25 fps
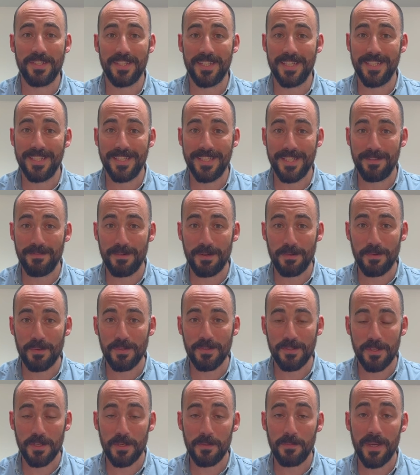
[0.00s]
considering we're all
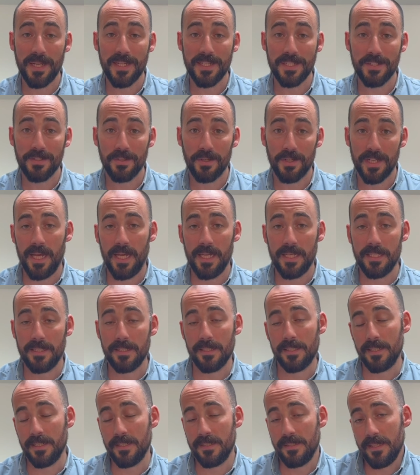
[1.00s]
so dependent on it, and
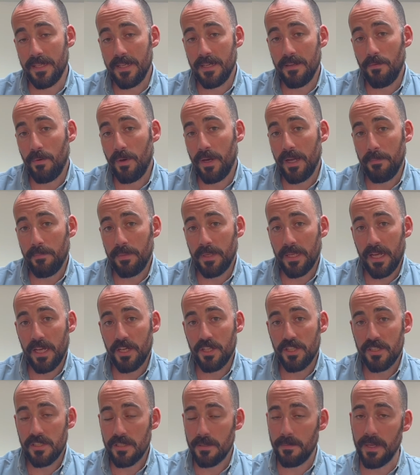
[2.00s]
consider what
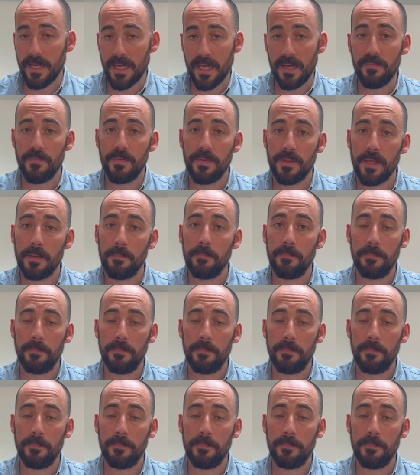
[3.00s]
implications it may have for them.